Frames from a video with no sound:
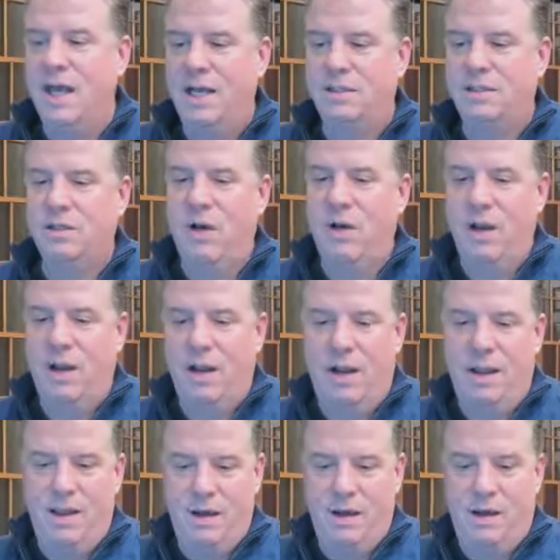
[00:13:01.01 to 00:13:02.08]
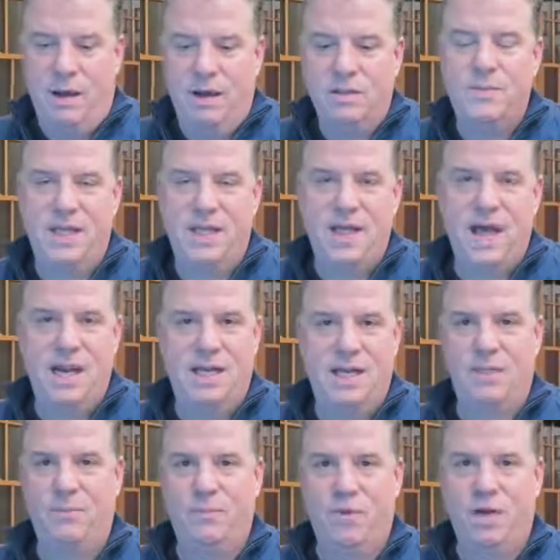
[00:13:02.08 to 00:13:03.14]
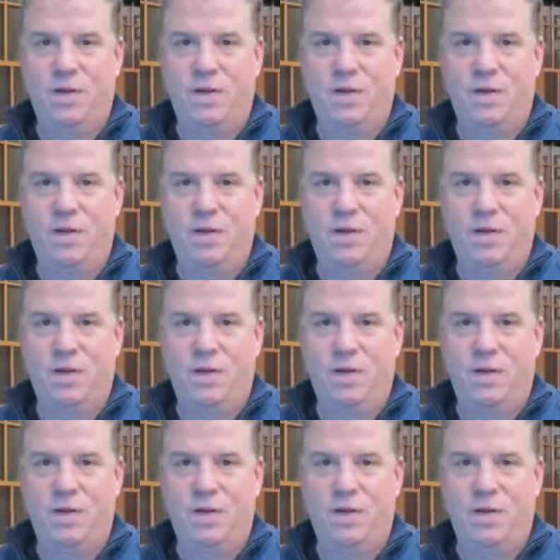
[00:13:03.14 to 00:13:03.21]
And so, ultimately that needs to